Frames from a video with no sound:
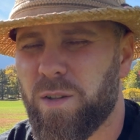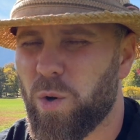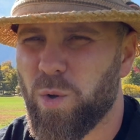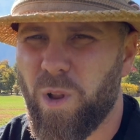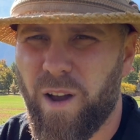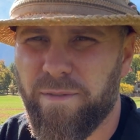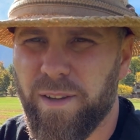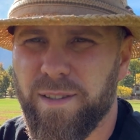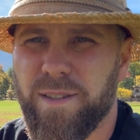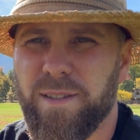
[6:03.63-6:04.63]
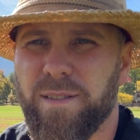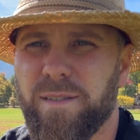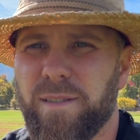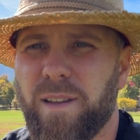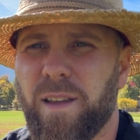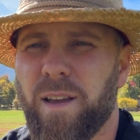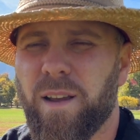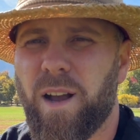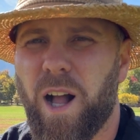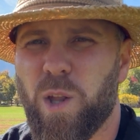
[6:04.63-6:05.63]
Total offense.
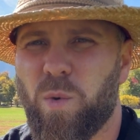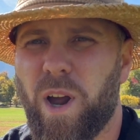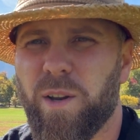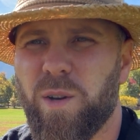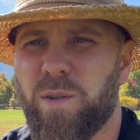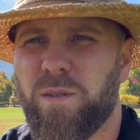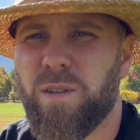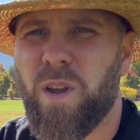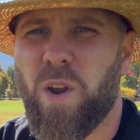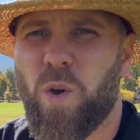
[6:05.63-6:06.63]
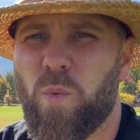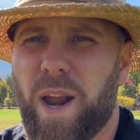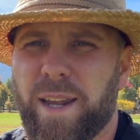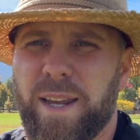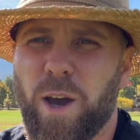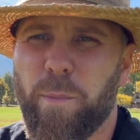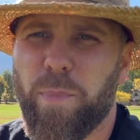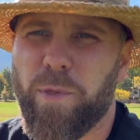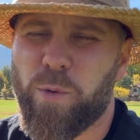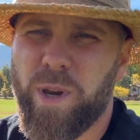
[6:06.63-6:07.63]
Colorado racking up
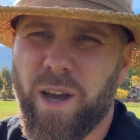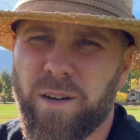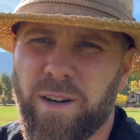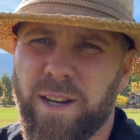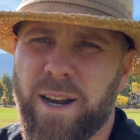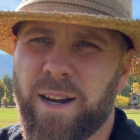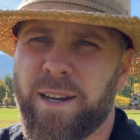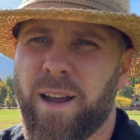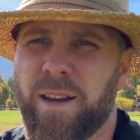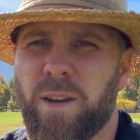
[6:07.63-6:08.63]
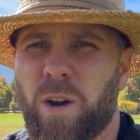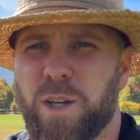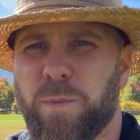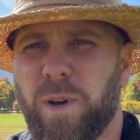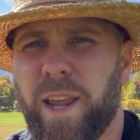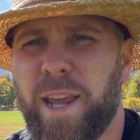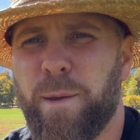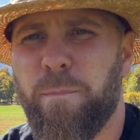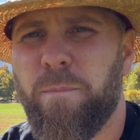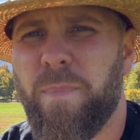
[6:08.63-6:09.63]
399 yards per
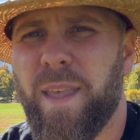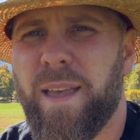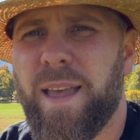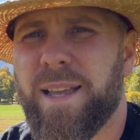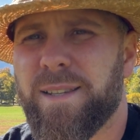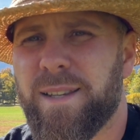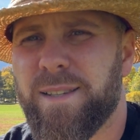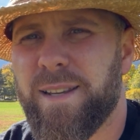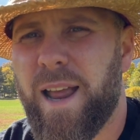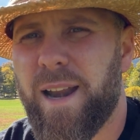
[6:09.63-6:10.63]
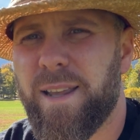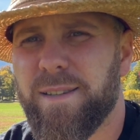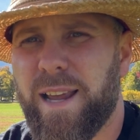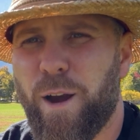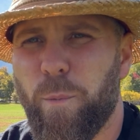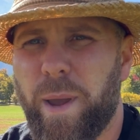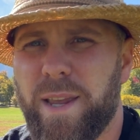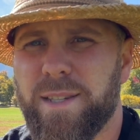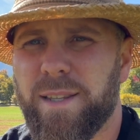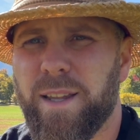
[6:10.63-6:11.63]
game. Cincinnati is
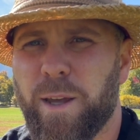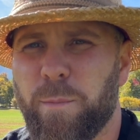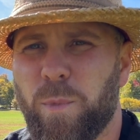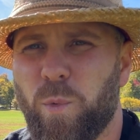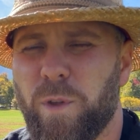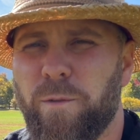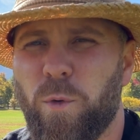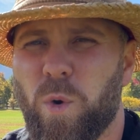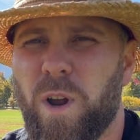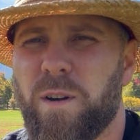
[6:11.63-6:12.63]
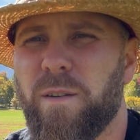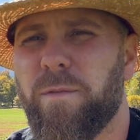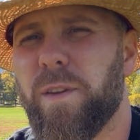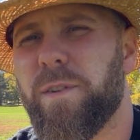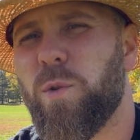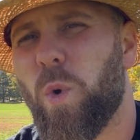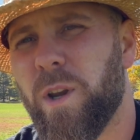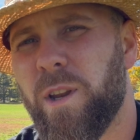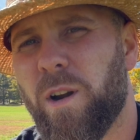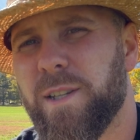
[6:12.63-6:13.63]
outpacing them with
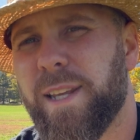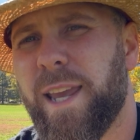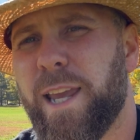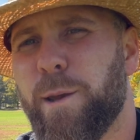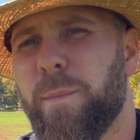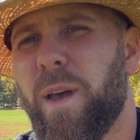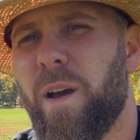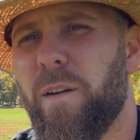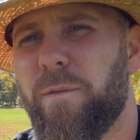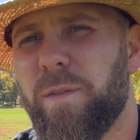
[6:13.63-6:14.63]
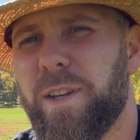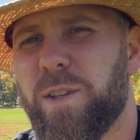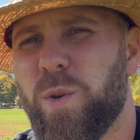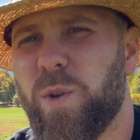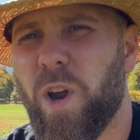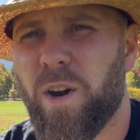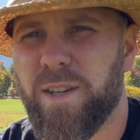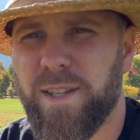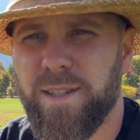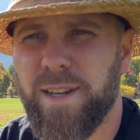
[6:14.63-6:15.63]
451 yards a game, a 52-yard
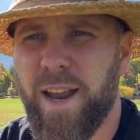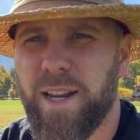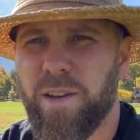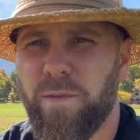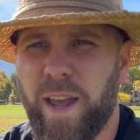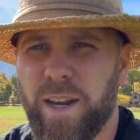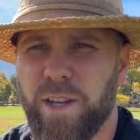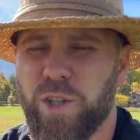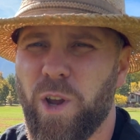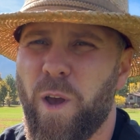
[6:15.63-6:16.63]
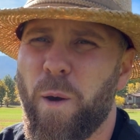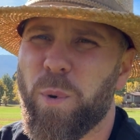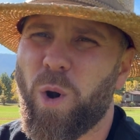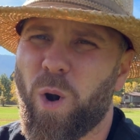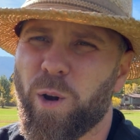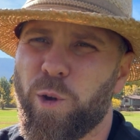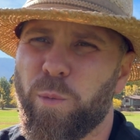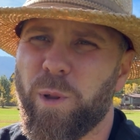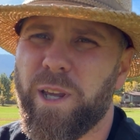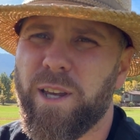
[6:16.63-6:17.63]
Cincinnati advantage, but
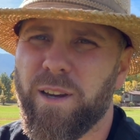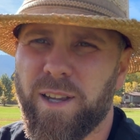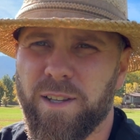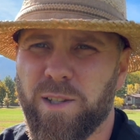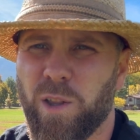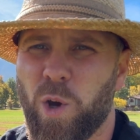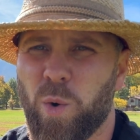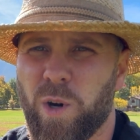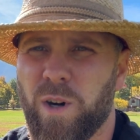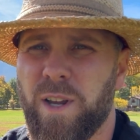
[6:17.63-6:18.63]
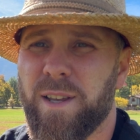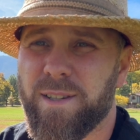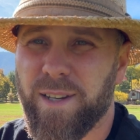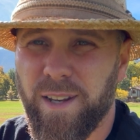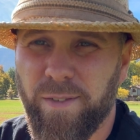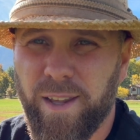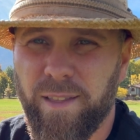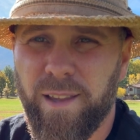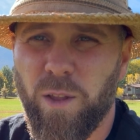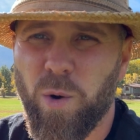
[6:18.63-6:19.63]
arguably against lower,
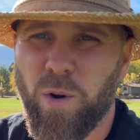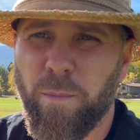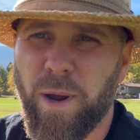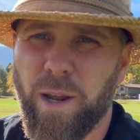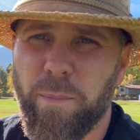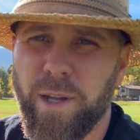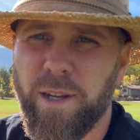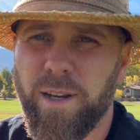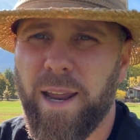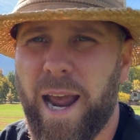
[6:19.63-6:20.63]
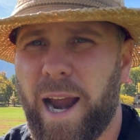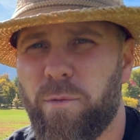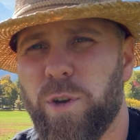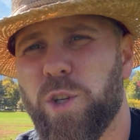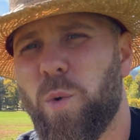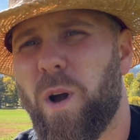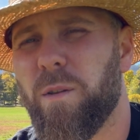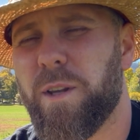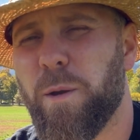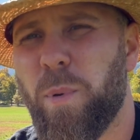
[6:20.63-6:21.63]
significantly lower, in my opinion, average
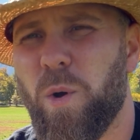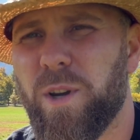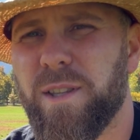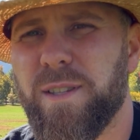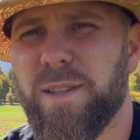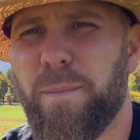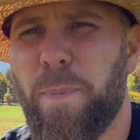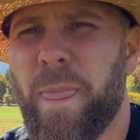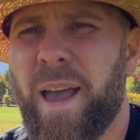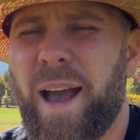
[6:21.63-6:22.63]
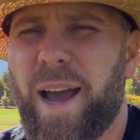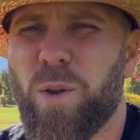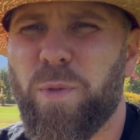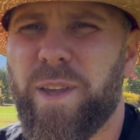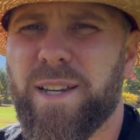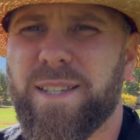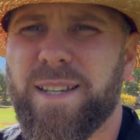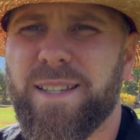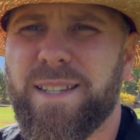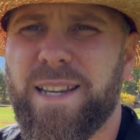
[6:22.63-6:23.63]
quality opponents. I don't think
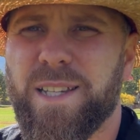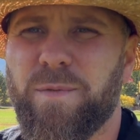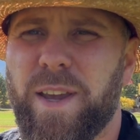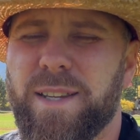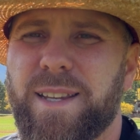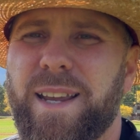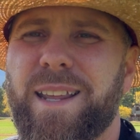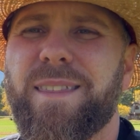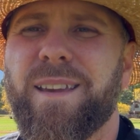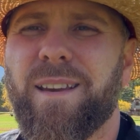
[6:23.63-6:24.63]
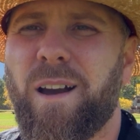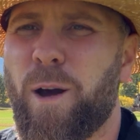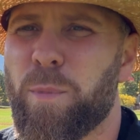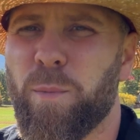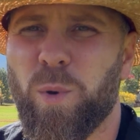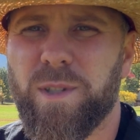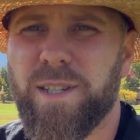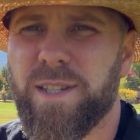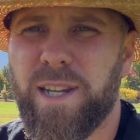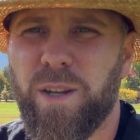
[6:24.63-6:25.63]
Cincy has faced anything comparable to
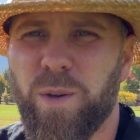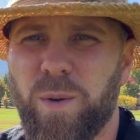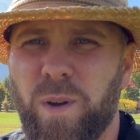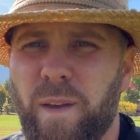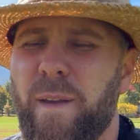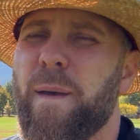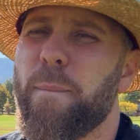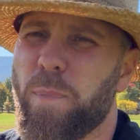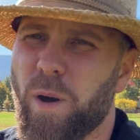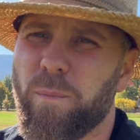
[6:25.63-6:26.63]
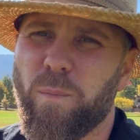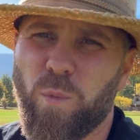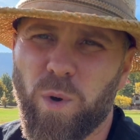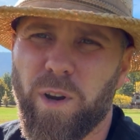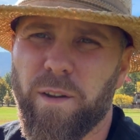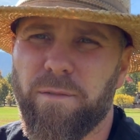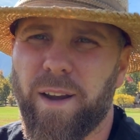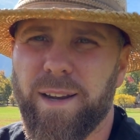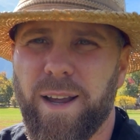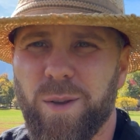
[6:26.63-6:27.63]
CU, but we're going to
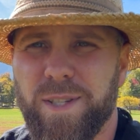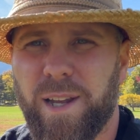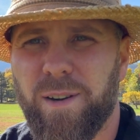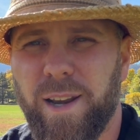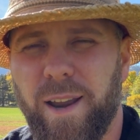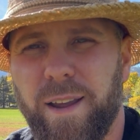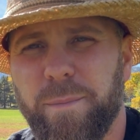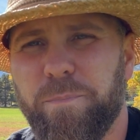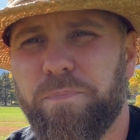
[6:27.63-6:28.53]
find out Saturday night.